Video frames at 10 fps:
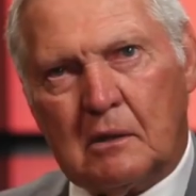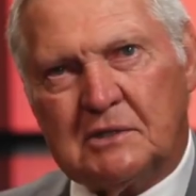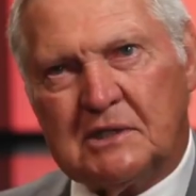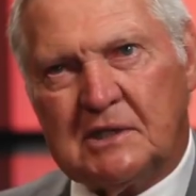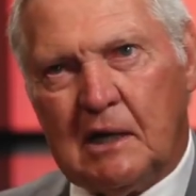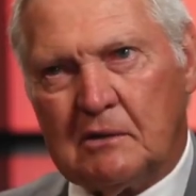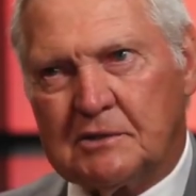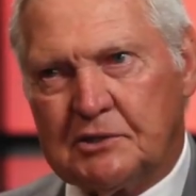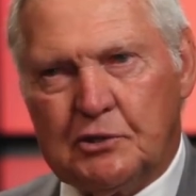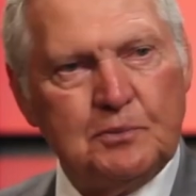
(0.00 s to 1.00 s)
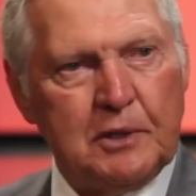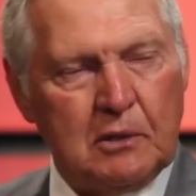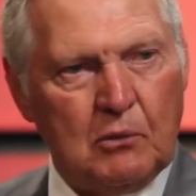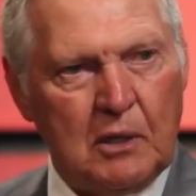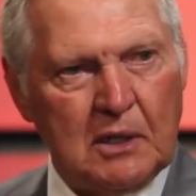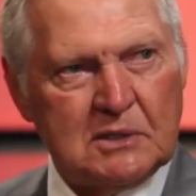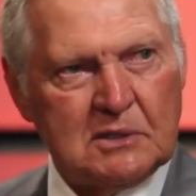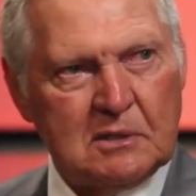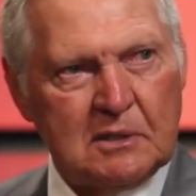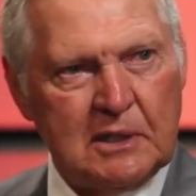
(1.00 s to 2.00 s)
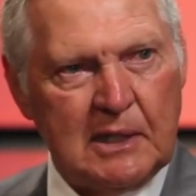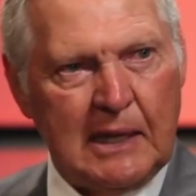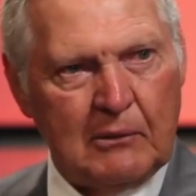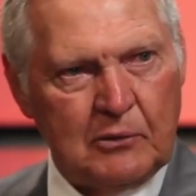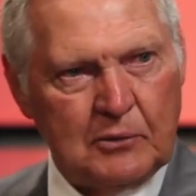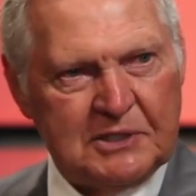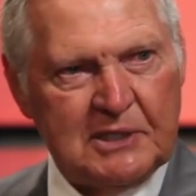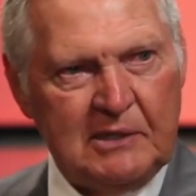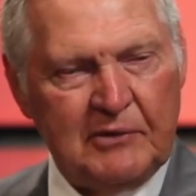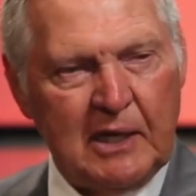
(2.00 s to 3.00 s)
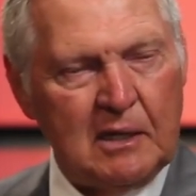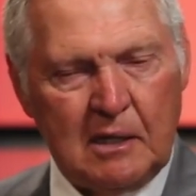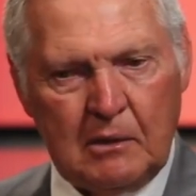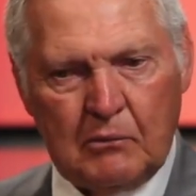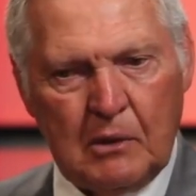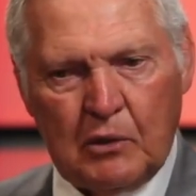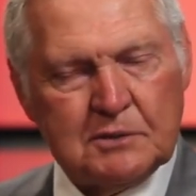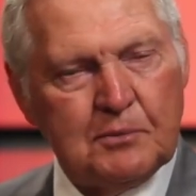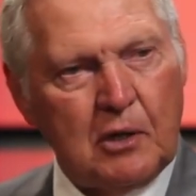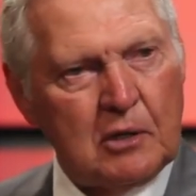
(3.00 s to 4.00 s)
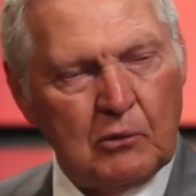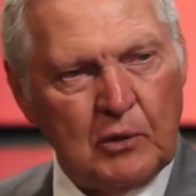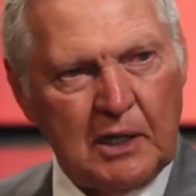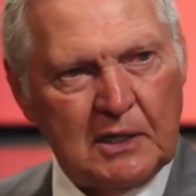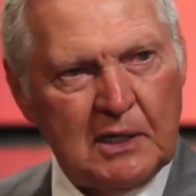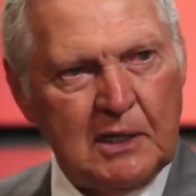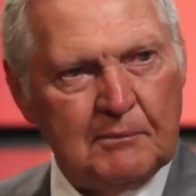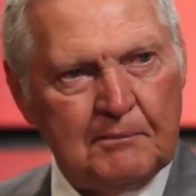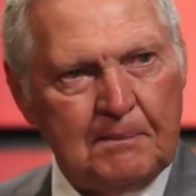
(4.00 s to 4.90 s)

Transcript: Oh, just how stupid it was that I would receive that and I wasn't part of the winning team.